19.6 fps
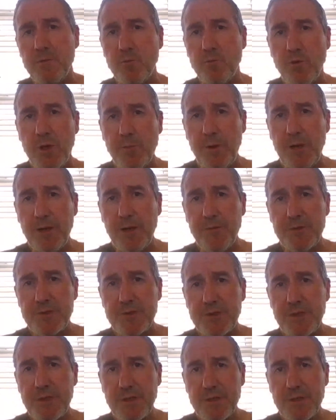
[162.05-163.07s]
whereby the
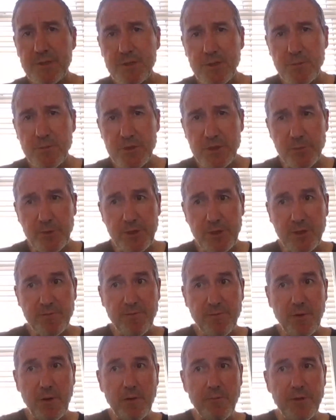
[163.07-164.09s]
state seems to be
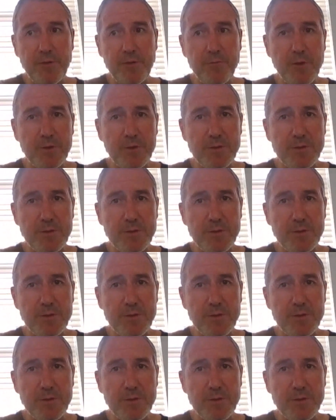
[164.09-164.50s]
devolving